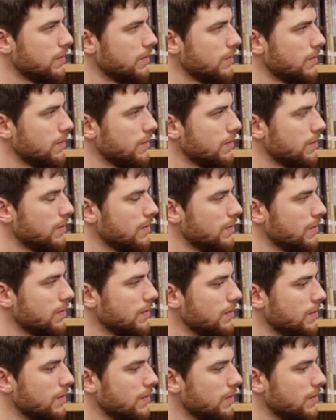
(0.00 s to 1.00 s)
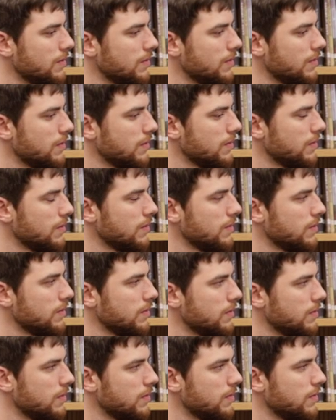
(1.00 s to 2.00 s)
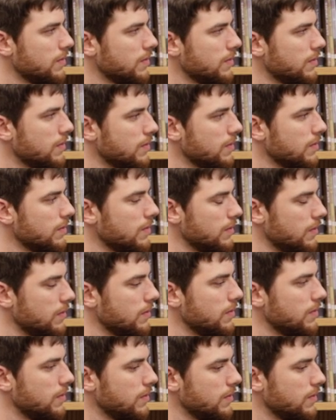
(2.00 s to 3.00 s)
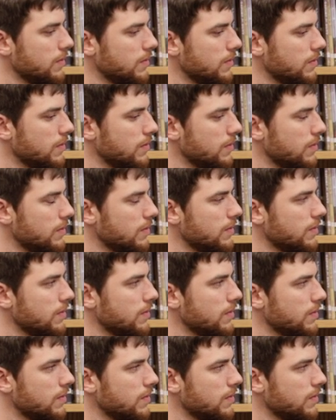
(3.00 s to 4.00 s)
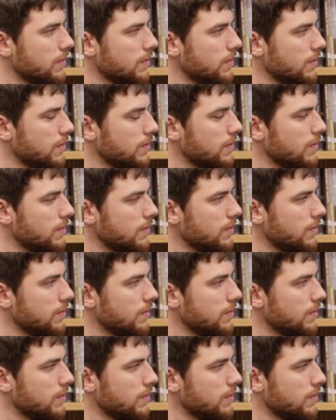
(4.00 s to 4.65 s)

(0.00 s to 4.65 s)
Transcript: This person isn't speaking.